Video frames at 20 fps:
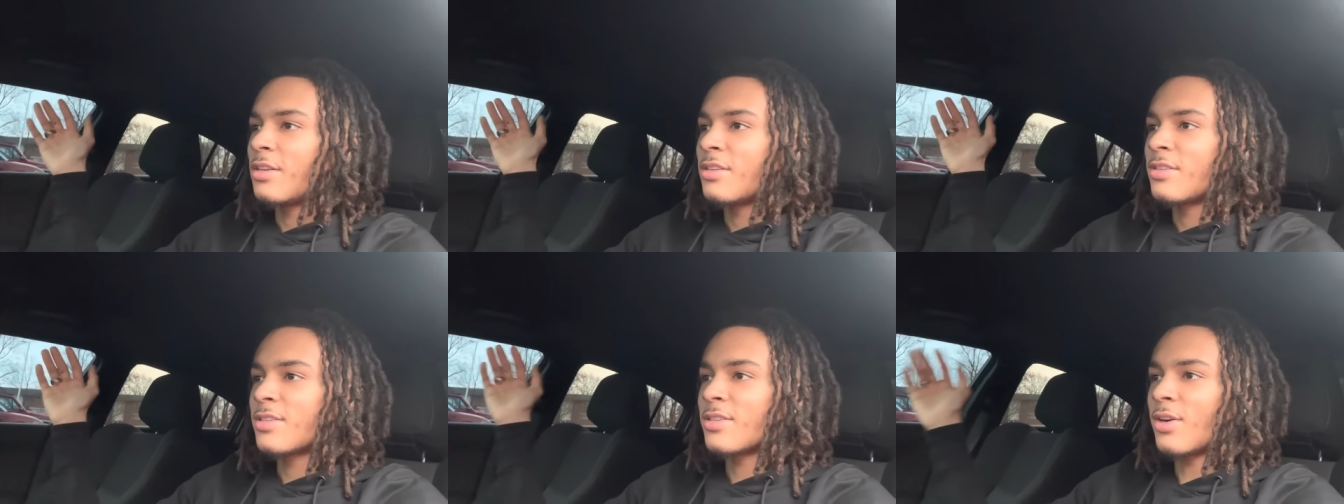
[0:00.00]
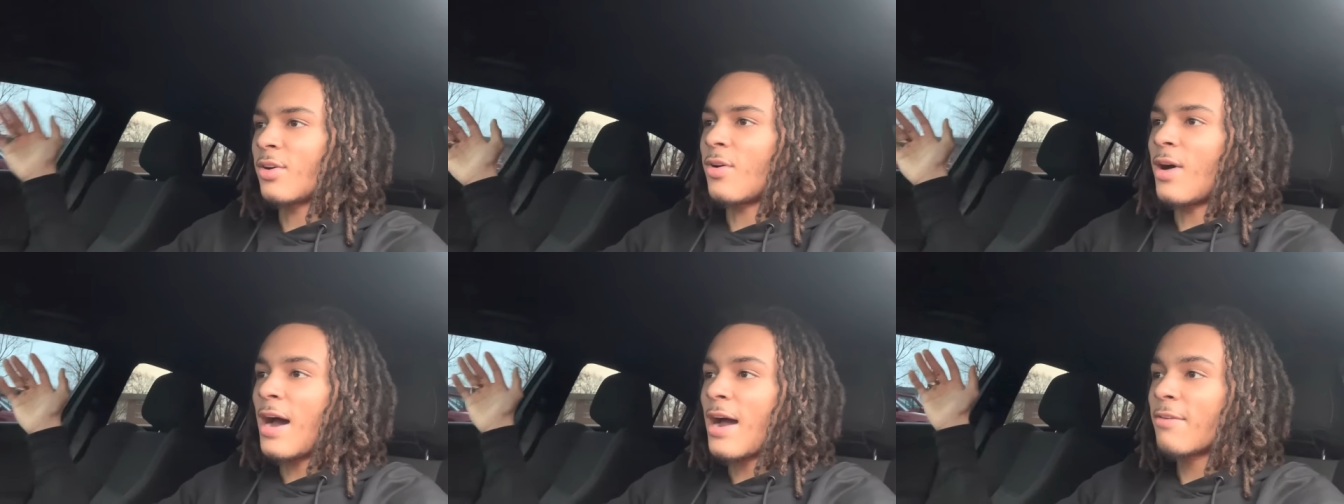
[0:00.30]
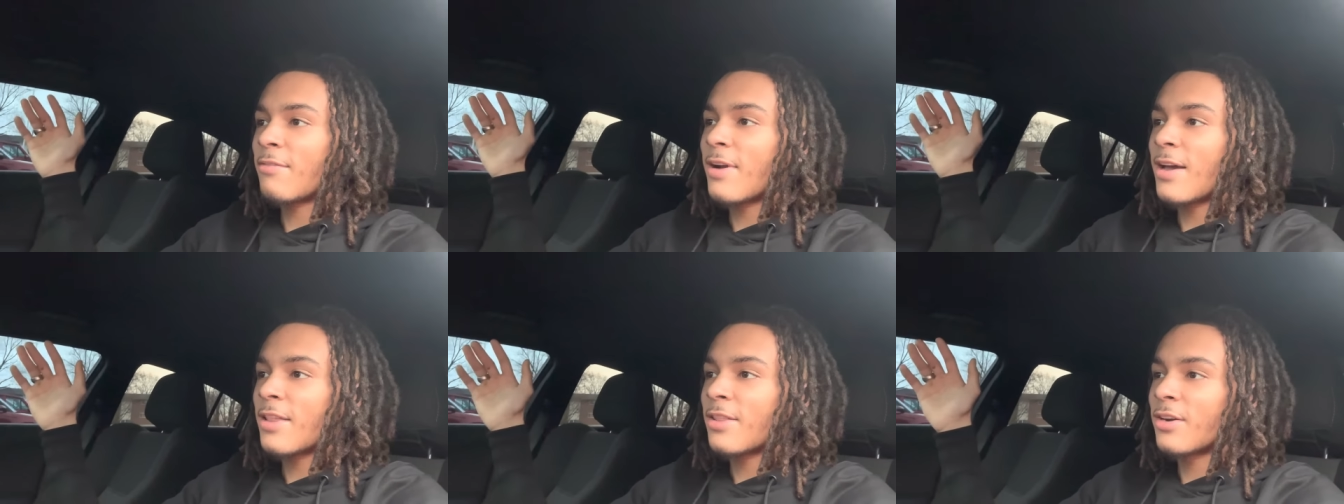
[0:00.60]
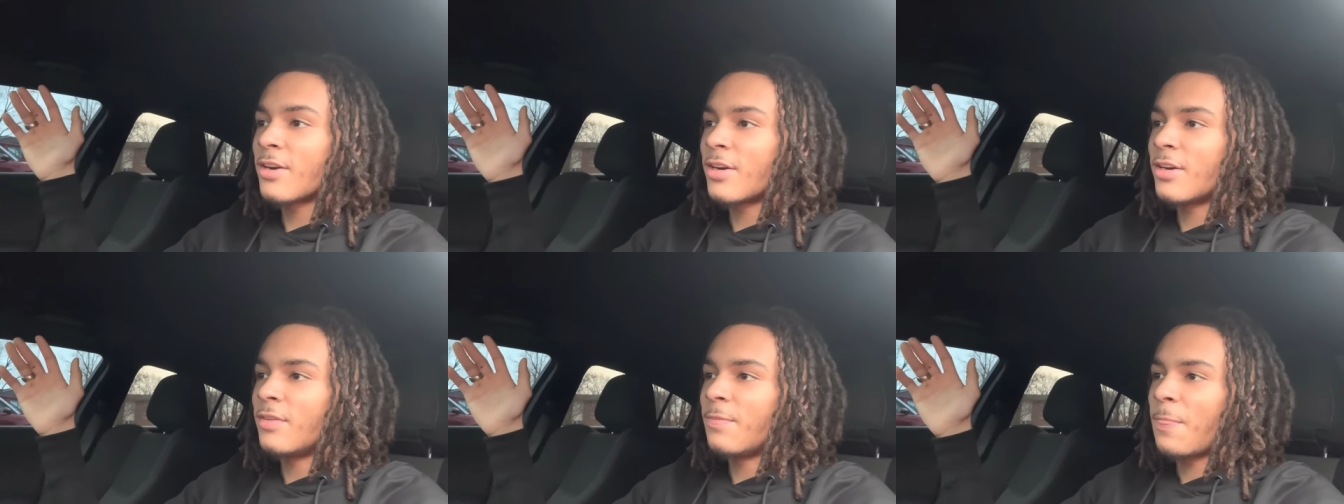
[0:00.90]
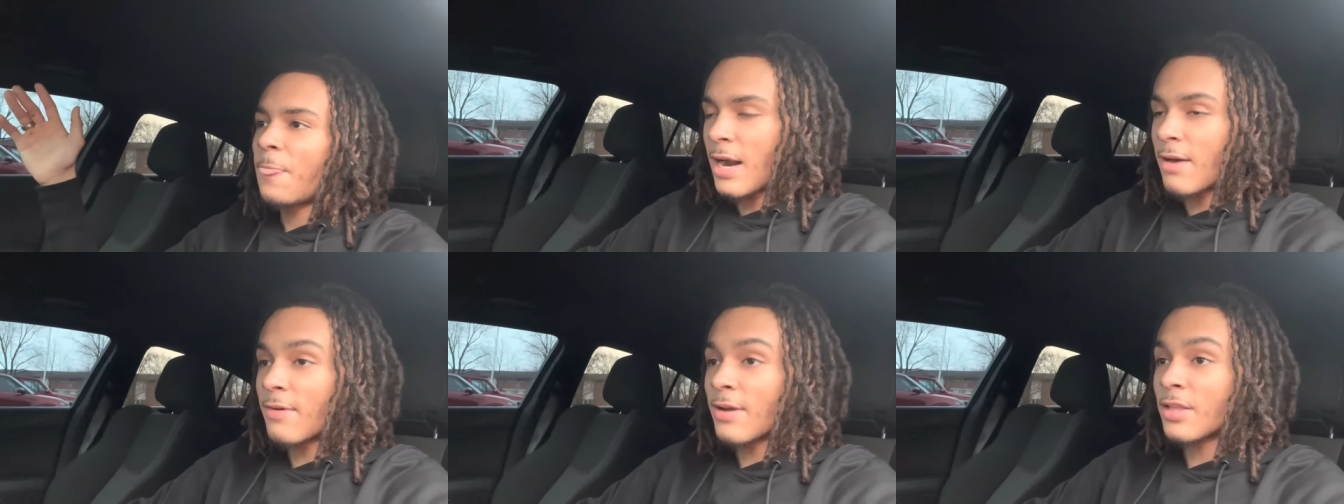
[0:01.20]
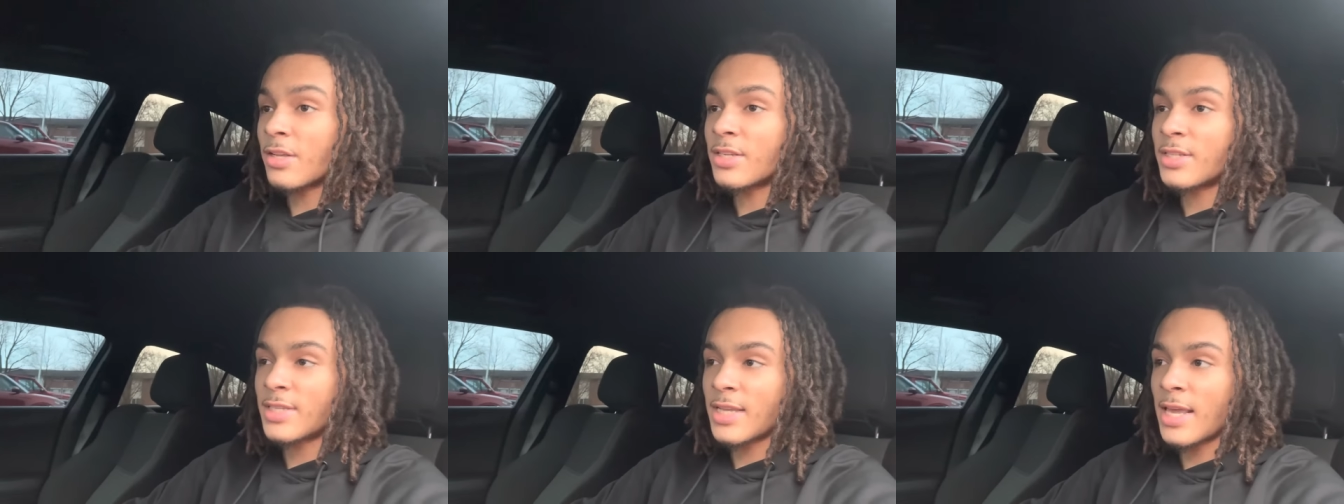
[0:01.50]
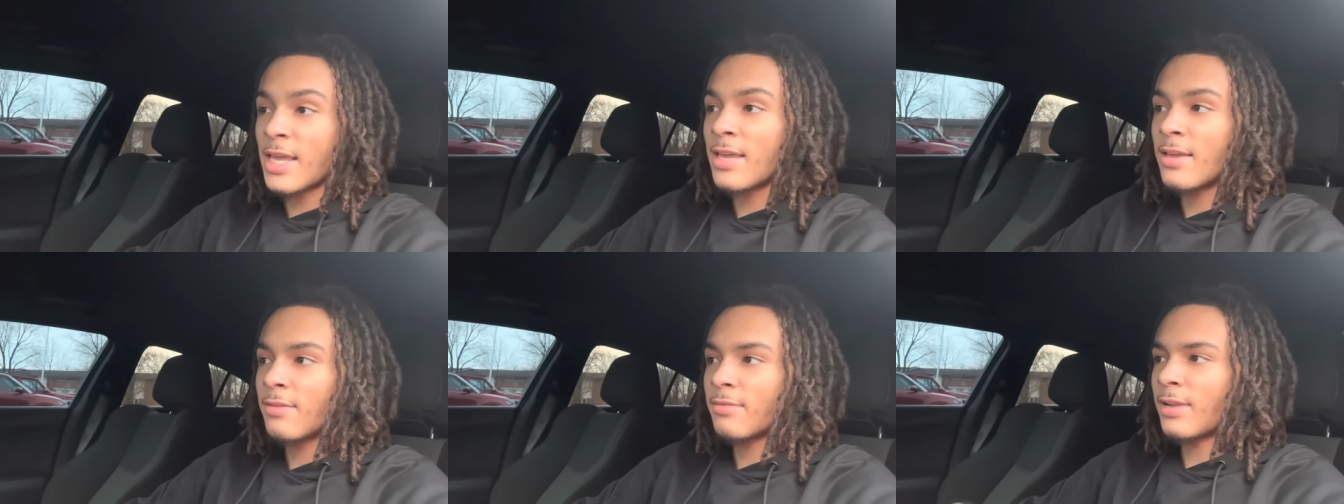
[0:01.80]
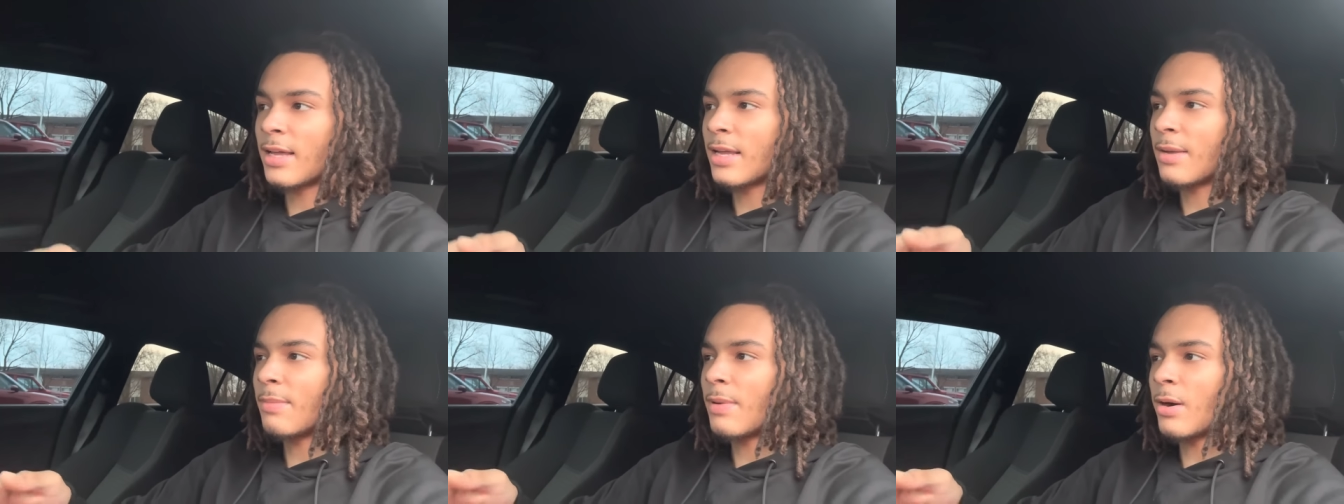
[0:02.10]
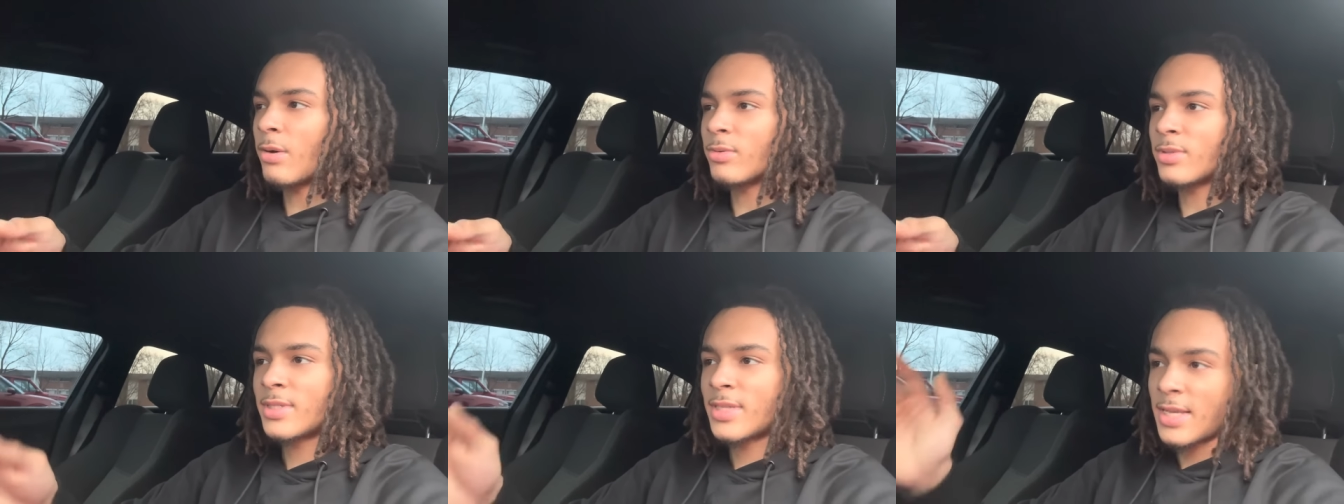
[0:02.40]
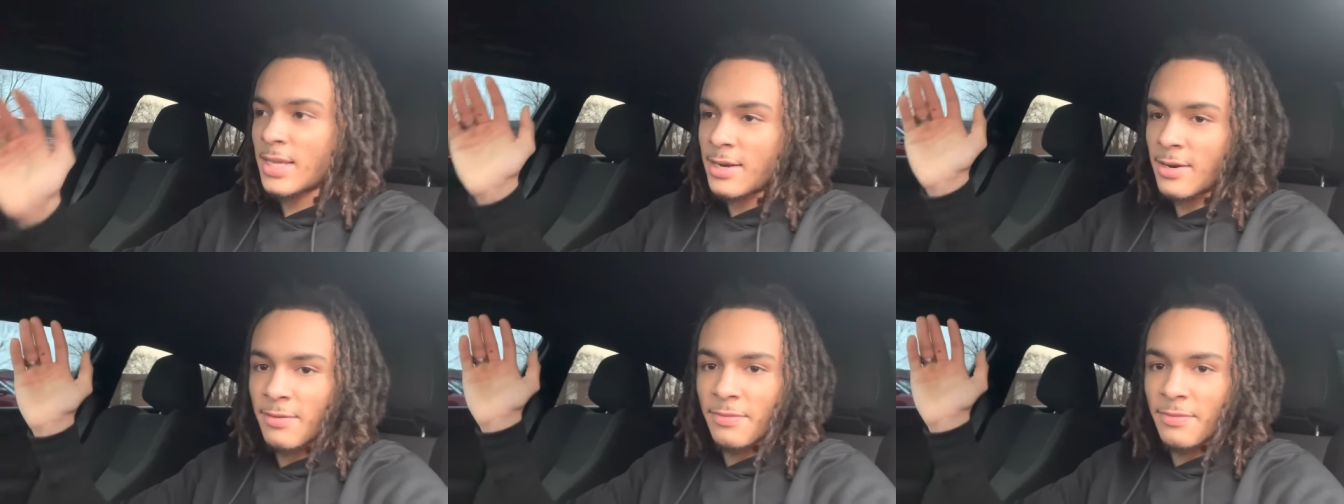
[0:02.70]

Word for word: So I rather I rather save like about ten